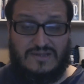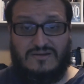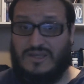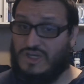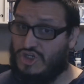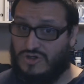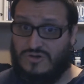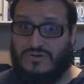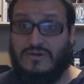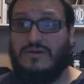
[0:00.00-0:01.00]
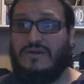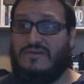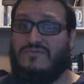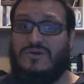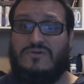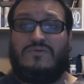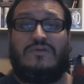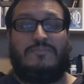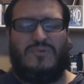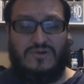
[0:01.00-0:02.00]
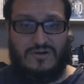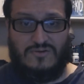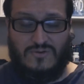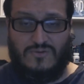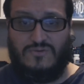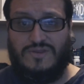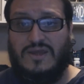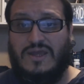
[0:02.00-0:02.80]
They're like, sure, yes we do. They put it on hold.